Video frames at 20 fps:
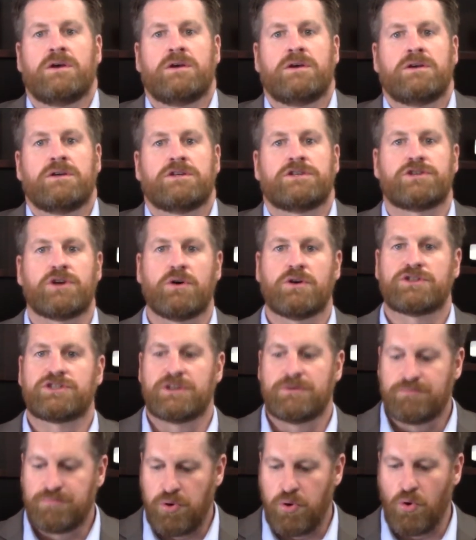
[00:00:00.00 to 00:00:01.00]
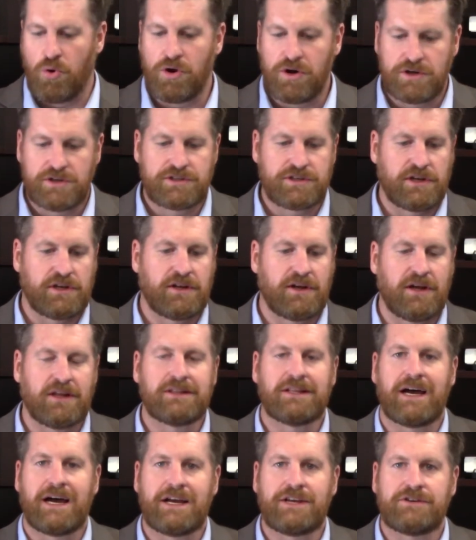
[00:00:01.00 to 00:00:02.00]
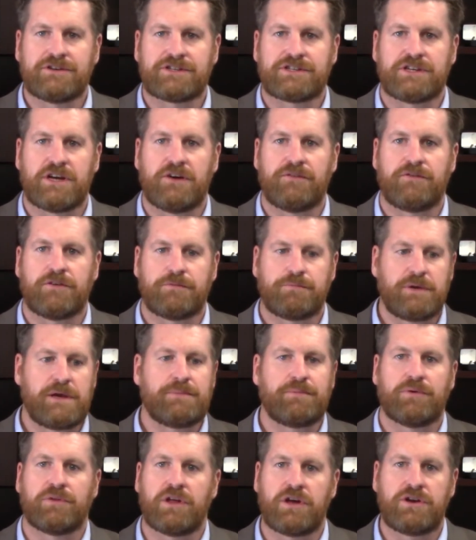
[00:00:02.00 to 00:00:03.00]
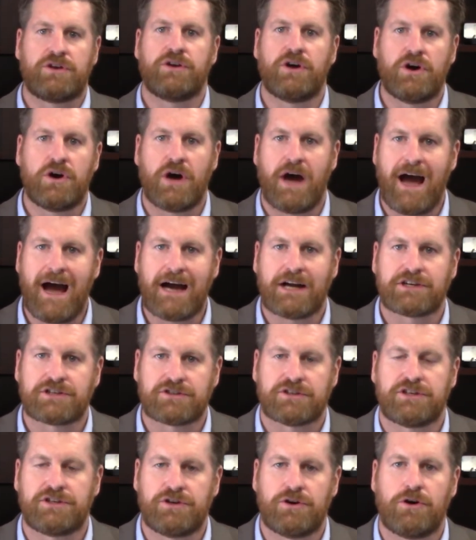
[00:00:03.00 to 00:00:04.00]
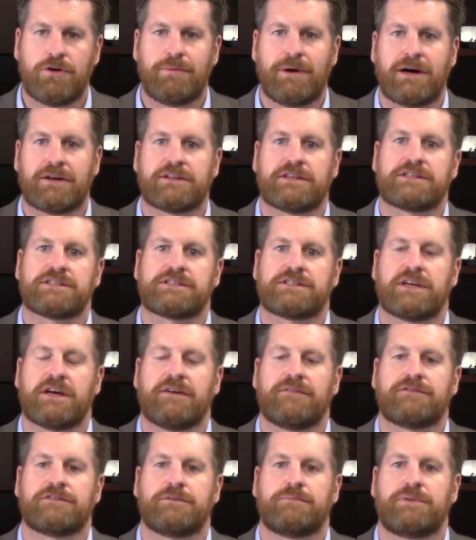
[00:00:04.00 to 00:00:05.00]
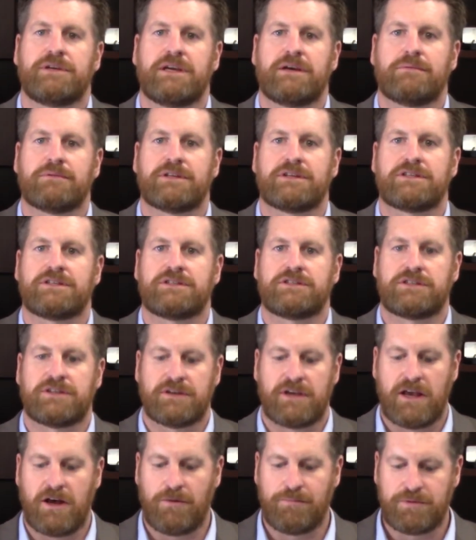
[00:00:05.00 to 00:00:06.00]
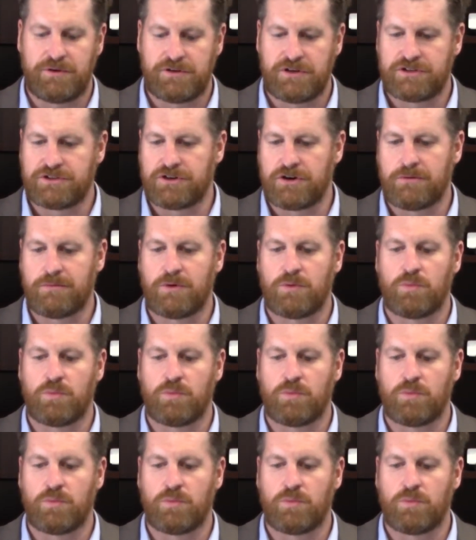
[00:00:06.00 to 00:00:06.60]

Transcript: So it's important to align yourself with people that actually know about this stuff to be able to help you determine